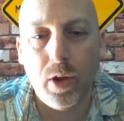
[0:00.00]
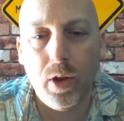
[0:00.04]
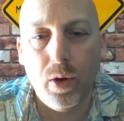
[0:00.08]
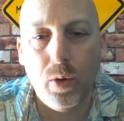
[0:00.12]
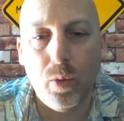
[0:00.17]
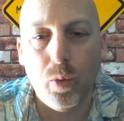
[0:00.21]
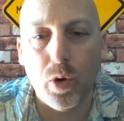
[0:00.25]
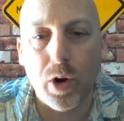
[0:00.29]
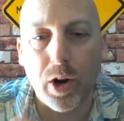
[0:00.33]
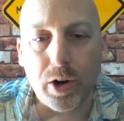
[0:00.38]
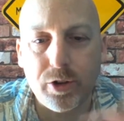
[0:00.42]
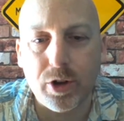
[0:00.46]

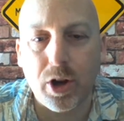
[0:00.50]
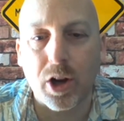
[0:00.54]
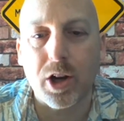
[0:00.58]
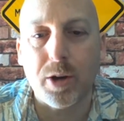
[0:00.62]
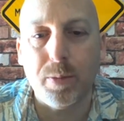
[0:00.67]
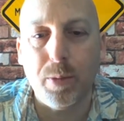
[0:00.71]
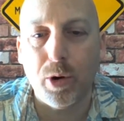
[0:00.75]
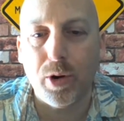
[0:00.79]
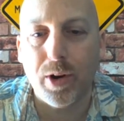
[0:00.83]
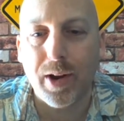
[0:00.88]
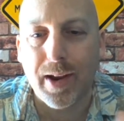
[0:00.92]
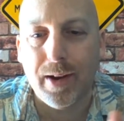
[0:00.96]
where I talked
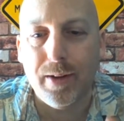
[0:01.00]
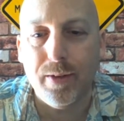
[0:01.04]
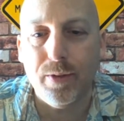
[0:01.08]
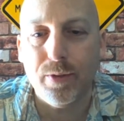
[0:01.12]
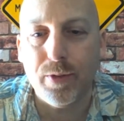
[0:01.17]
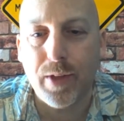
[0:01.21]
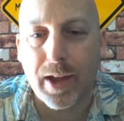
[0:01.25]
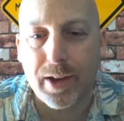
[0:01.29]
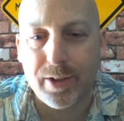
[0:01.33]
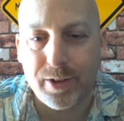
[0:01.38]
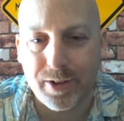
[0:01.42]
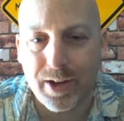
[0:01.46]
about
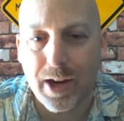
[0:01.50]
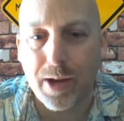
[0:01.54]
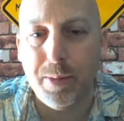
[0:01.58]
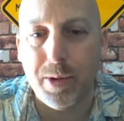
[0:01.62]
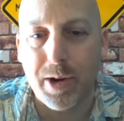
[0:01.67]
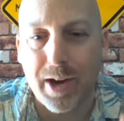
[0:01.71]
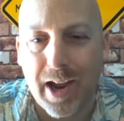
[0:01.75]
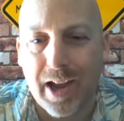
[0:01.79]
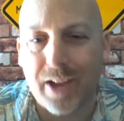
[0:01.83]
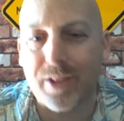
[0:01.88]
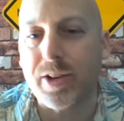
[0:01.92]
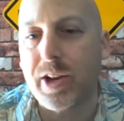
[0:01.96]
that statement,
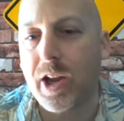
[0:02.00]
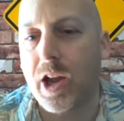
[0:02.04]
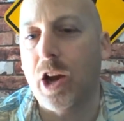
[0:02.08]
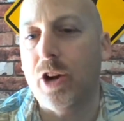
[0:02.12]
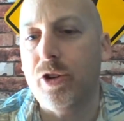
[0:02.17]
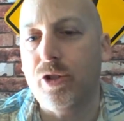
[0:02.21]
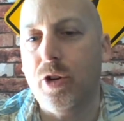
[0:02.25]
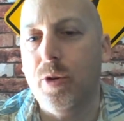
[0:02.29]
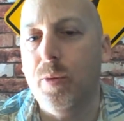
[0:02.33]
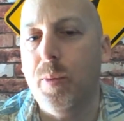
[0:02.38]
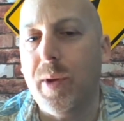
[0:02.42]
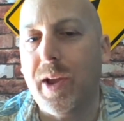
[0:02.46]
as a
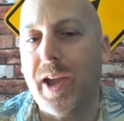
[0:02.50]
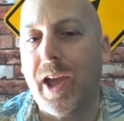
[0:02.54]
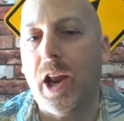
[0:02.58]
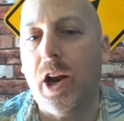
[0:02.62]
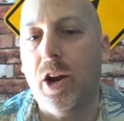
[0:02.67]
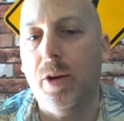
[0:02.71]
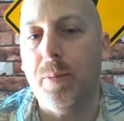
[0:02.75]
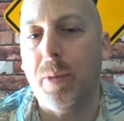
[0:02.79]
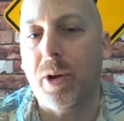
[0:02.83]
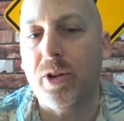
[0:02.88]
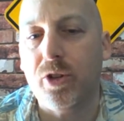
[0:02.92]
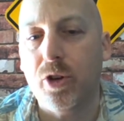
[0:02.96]
country we can
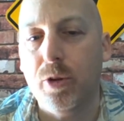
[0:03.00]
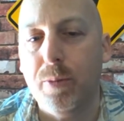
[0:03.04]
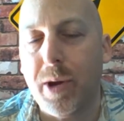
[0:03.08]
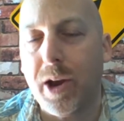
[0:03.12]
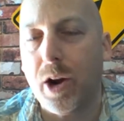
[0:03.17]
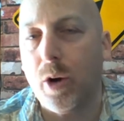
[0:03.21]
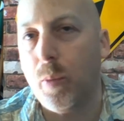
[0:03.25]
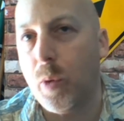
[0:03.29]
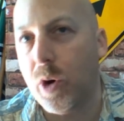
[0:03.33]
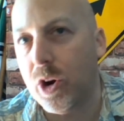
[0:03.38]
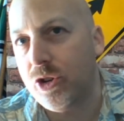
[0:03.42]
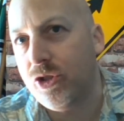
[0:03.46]
and must do
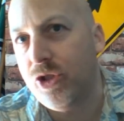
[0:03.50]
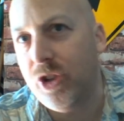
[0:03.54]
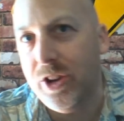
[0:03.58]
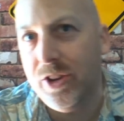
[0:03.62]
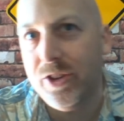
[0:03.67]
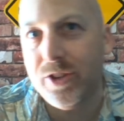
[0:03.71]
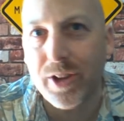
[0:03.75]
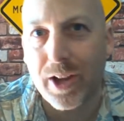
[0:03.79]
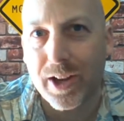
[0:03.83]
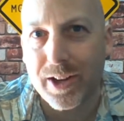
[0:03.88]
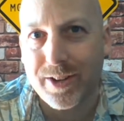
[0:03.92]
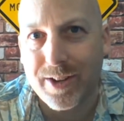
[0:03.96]
better, where
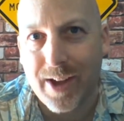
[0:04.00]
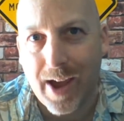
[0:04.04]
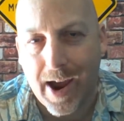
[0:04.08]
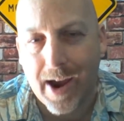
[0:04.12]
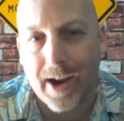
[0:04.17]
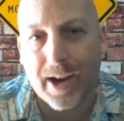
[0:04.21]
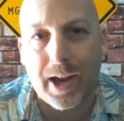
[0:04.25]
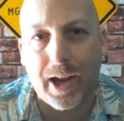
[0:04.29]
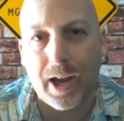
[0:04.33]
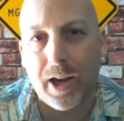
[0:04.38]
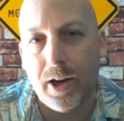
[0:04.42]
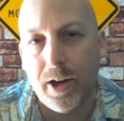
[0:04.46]
she's
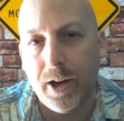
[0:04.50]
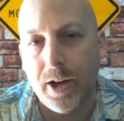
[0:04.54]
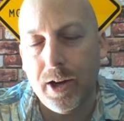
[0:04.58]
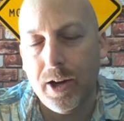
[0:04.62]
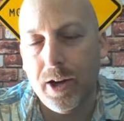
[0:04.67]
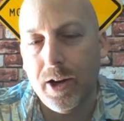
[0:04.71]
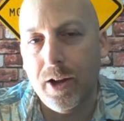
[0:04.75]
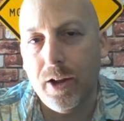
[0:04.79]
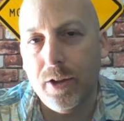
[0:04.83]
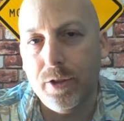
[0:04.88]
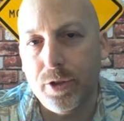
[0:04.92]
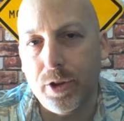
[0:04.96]
attacking
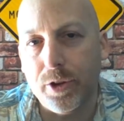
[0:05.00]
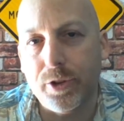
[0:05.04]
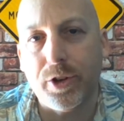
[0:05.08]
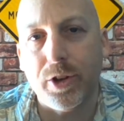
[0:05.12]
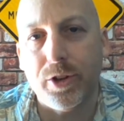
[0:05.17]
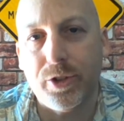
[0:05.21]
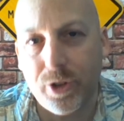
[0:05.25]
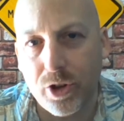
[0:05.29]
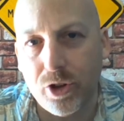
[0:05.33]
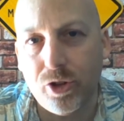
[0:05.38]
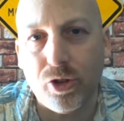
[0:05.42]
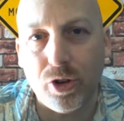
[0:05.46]
the
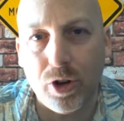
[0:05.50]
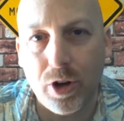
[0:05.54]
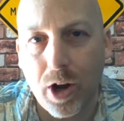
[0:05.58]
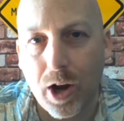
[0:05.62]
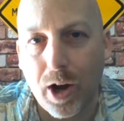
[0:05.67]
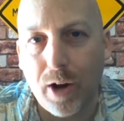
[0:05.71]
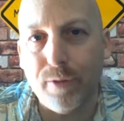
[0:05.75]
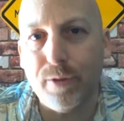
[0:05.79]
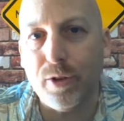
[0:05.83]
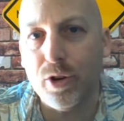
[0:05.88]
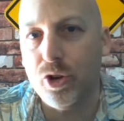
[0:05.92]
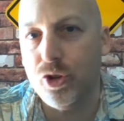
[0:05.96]
decision
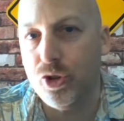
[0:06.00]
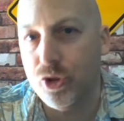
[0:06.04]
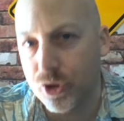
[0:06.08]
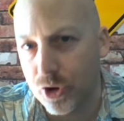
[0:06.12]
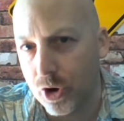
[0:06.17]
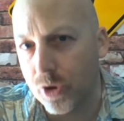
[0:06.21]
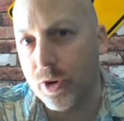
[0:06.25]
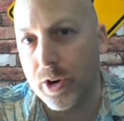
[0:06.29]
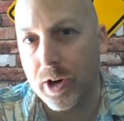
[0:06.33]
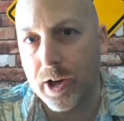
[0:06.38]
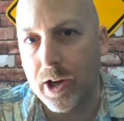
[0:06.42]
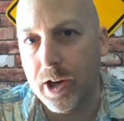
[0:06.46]
of a
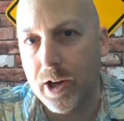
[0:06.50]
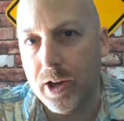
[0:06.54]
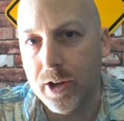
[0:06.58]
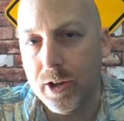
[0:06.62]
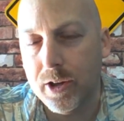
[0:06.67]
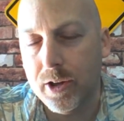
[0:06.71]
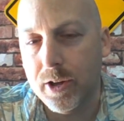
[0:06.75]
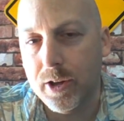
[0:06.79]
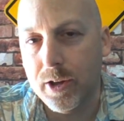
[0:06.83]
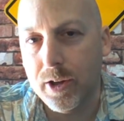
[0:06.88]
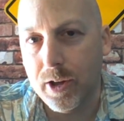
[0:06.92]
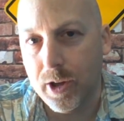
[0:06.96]
jury
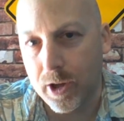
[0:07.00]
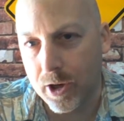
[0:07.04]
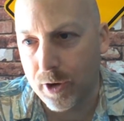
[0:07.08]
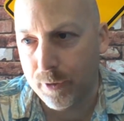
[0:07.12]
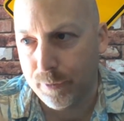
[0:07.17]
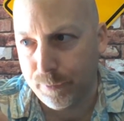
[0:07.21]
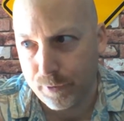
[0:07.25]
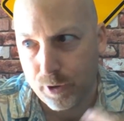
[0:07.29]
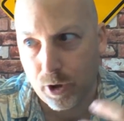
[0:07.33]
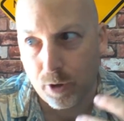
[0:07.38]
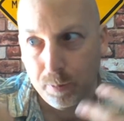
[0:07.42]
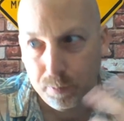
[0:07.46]
in a
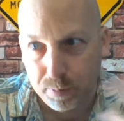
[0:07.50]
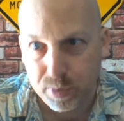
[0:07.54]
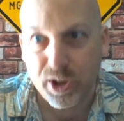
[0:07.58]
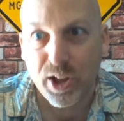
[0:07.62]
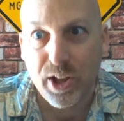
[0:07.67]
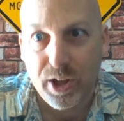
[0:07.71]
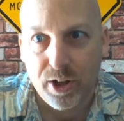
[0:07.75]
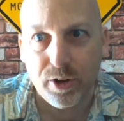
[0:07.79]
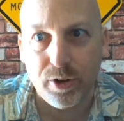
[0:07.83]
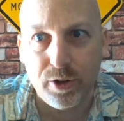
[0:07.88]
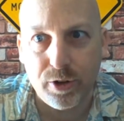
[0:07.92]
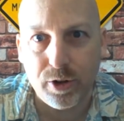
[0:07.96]

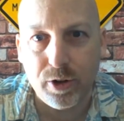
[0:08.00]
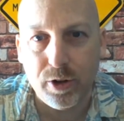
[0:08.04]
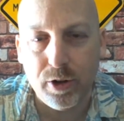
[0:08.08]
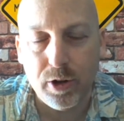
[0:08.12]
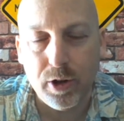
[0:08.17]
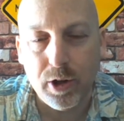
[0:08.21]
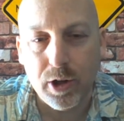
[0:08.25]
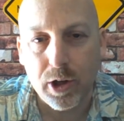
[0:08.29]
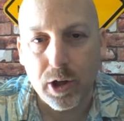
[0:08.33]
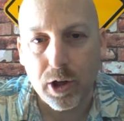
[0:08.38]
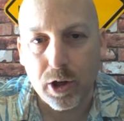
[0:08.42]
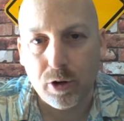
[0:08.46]
completed
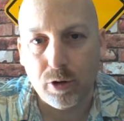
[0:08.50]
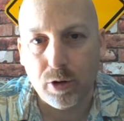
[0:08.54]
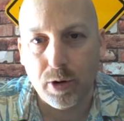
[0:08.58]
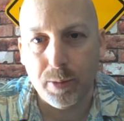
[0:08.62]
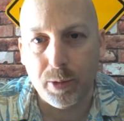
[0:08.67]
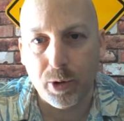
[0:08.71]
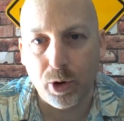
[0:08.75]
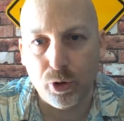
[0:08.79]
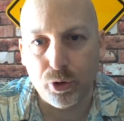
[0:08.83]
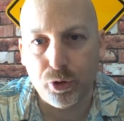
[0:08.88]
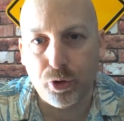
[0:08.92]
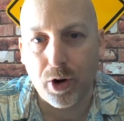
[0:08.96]

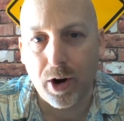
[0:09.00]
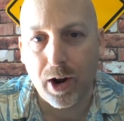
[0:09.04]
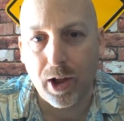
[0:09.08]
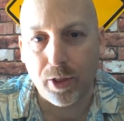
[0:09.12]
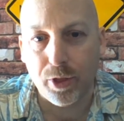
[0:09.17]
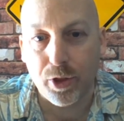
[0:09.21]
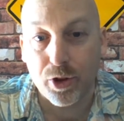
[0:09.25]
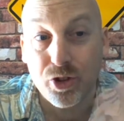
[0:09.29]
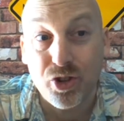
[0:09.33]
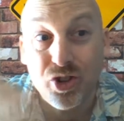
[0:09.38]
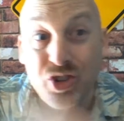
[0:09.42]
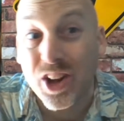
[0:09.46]
criminal trial.
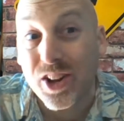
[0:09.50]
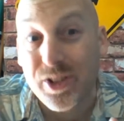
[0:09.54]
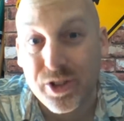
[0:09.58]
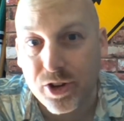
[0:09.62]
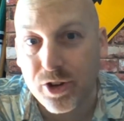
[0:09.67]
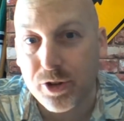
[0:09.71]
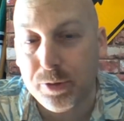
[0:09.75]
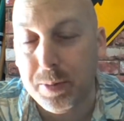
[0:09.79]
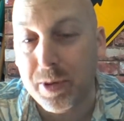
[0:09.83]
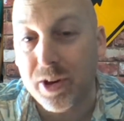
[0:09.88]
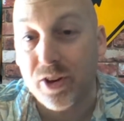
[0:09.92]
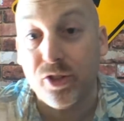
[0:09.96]
The
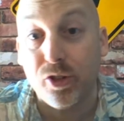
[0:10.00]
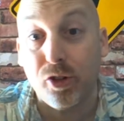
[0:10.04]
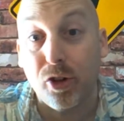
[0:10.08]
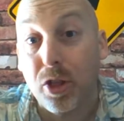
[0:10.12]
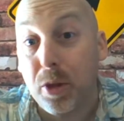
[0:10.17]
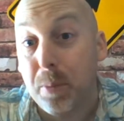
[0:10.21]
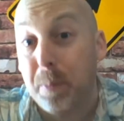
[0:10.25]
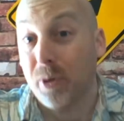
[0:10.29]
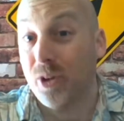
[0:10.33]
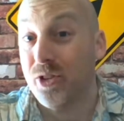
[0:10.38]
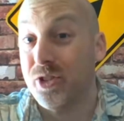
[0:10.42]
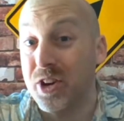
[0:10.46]
justice minister, the
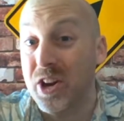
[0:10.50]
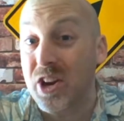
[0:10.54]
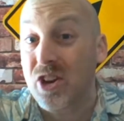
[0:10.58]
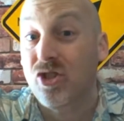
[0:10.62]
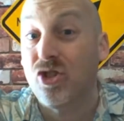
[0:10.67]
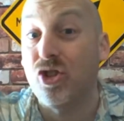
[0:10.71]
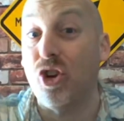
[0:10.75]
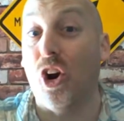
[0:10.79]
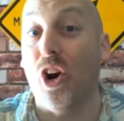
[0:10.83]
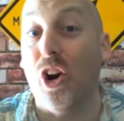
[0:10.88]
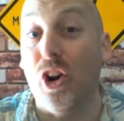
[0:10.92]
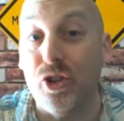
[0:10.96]
person in
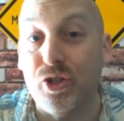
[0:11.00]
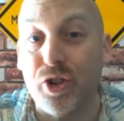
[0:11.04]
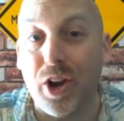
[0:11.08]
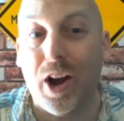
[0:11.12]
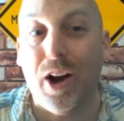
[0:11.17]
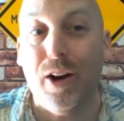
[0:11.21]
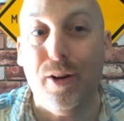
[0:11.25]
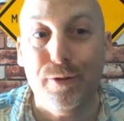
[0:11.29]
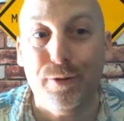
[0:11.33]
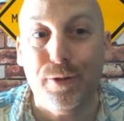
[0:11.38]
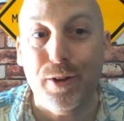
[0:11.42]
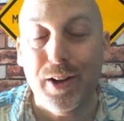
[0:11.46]
charge
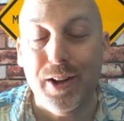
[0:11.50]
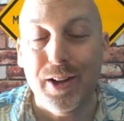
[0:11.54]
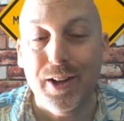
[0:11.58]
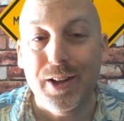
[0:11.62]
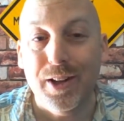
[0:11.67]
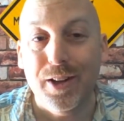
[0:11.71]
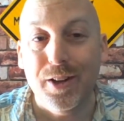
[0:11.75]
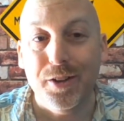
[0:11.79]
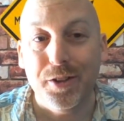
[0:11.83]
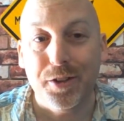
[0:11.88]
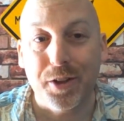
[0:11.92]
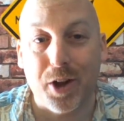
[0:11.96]
of
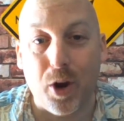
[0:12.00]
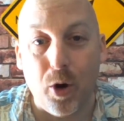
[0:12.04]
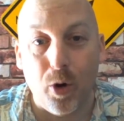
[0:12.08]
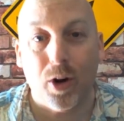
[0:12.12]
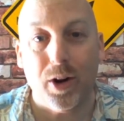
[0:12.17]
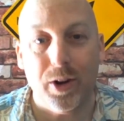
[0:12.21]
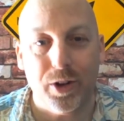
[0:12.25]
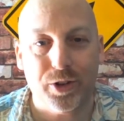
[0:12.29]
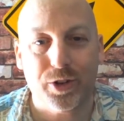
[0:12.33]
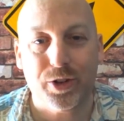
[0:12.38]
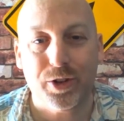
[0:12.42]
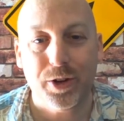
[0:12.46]
the
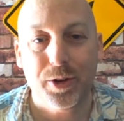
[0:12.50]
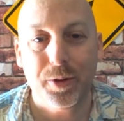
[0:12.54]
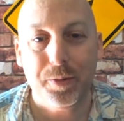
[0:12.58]
courts,